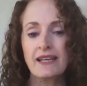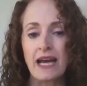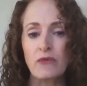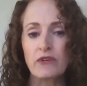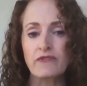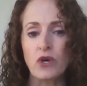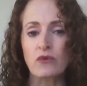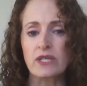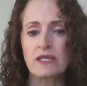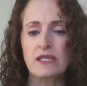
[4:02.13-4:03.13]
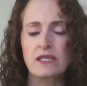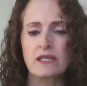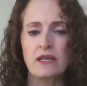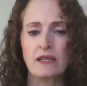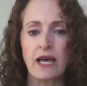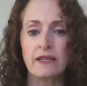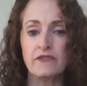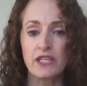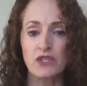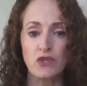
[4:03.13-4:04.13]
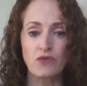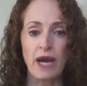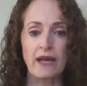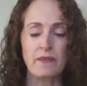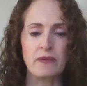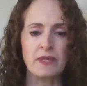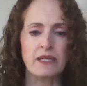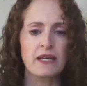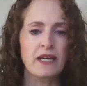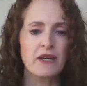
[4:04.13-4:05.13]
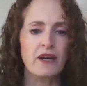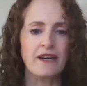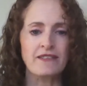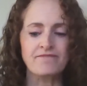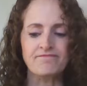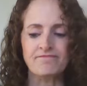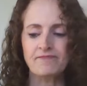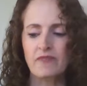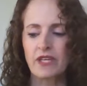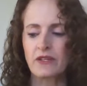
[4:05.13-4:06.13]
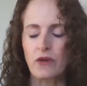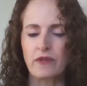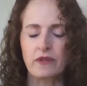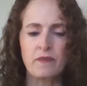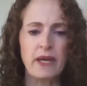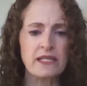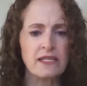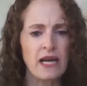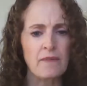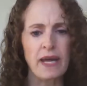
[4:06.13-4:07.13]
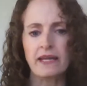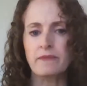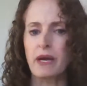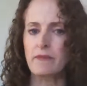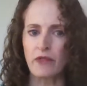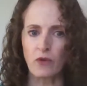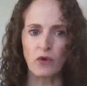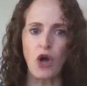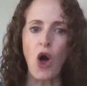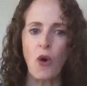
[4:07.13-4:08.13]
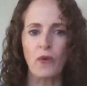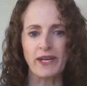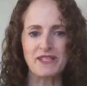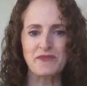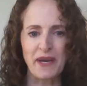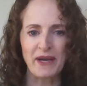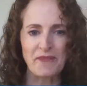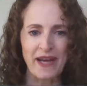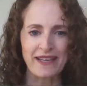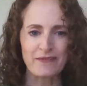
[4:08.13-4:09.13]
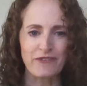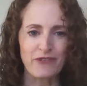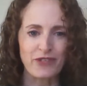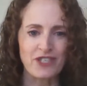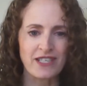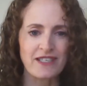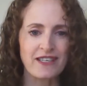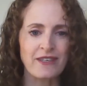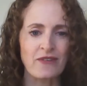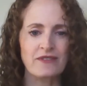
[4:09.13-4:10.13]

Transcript: Now we've noticed a lot of disarray. Maybe, that the bed's not made, and my mother would always make her bed before she,